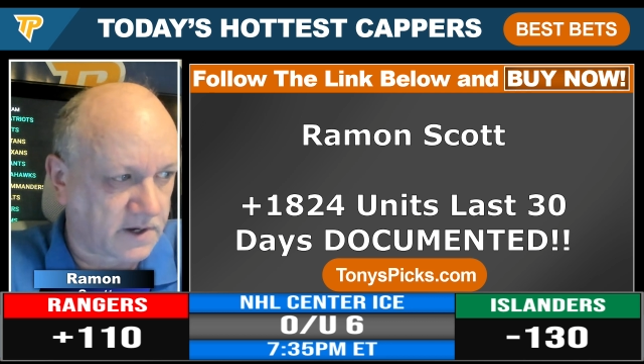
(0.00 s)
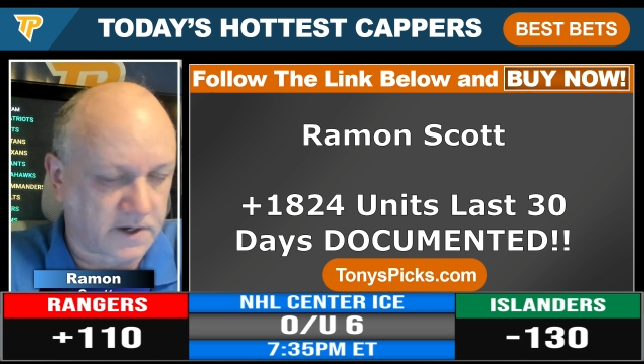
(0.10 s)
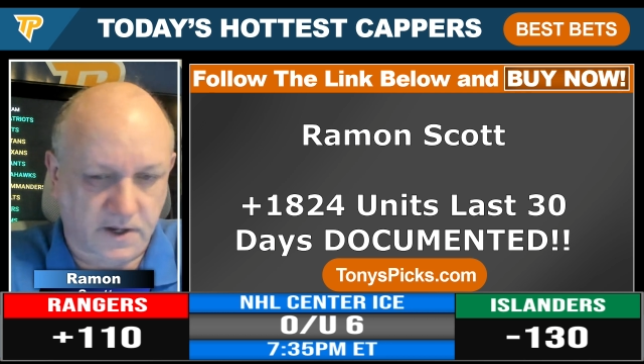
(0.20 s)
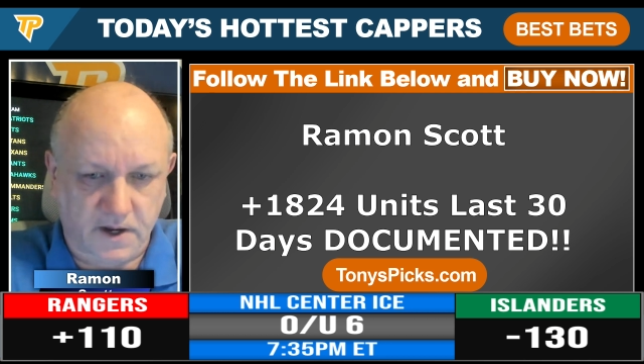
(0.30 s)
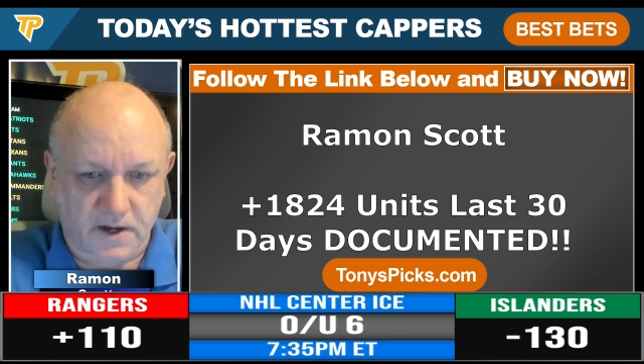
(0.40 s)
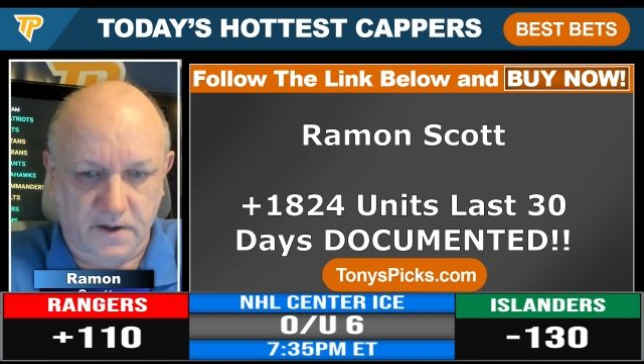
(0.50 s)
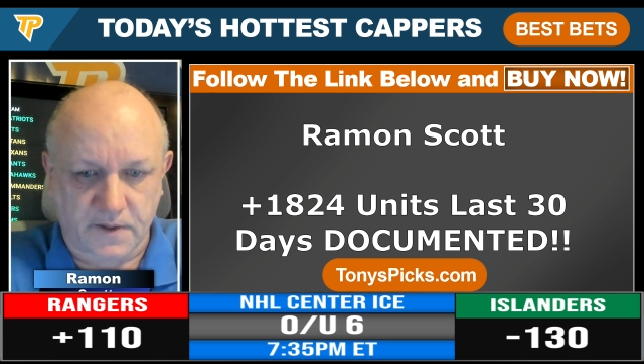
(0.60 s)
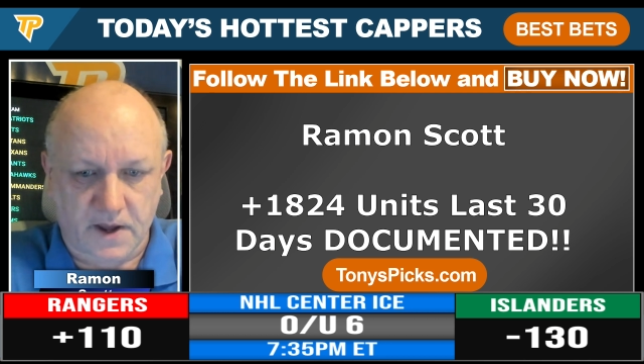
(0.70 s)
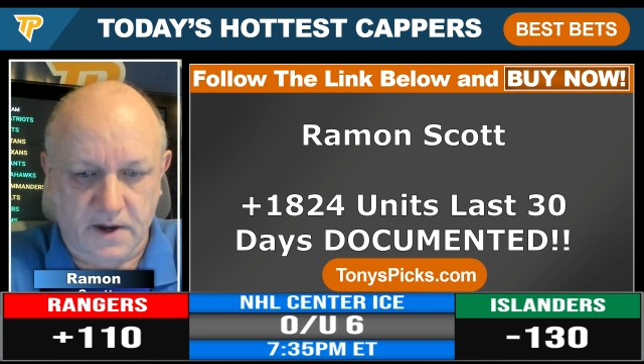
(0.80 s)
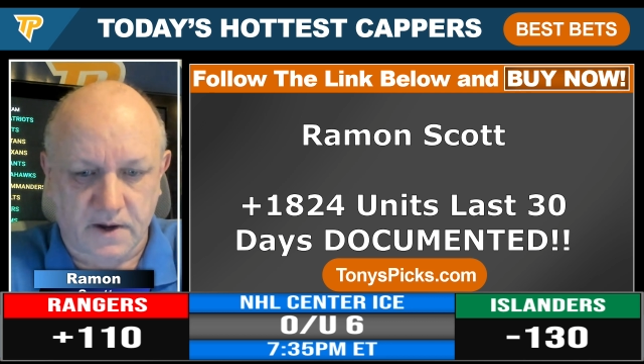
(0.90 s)

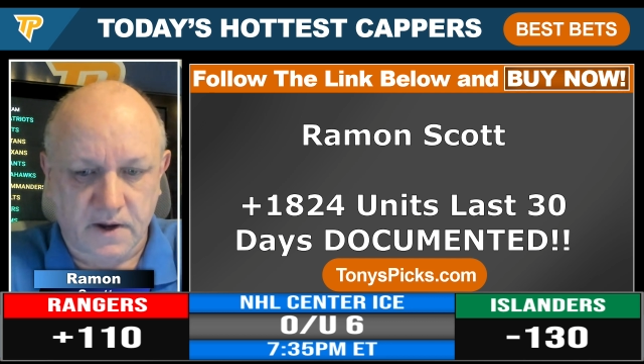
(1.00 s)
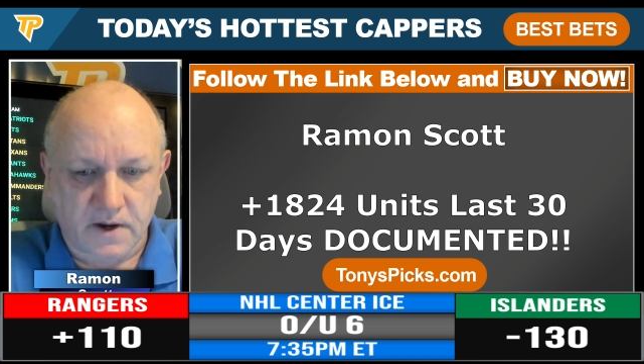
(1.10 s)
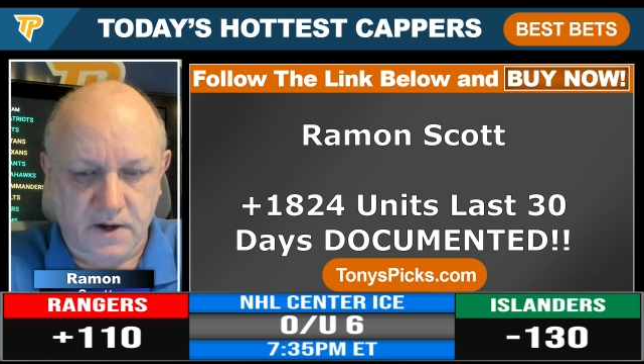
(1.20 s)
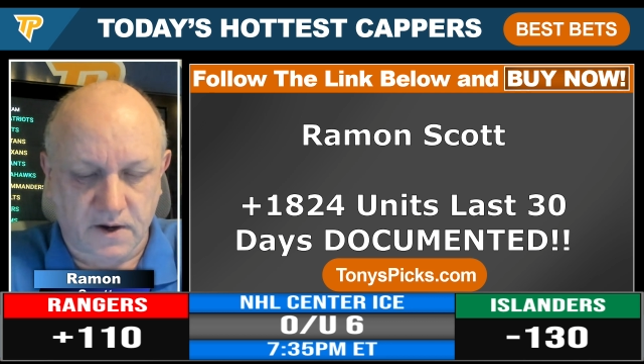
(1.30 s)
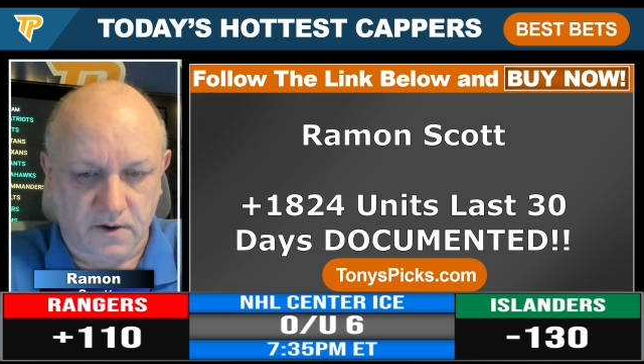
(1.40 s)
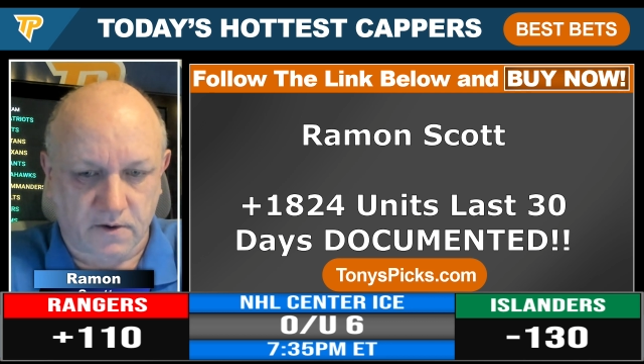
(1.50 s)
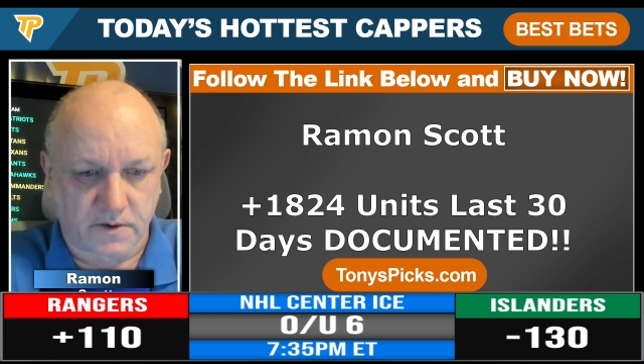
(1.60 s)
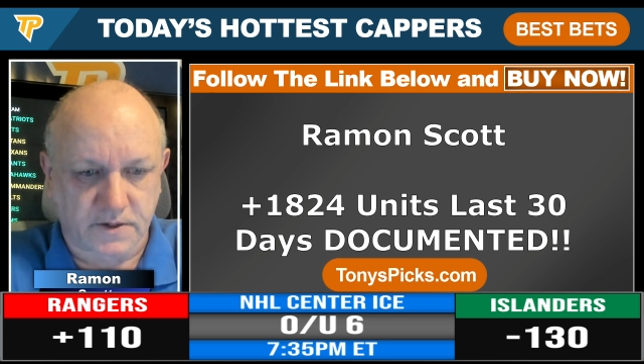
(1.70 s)
indicating that here.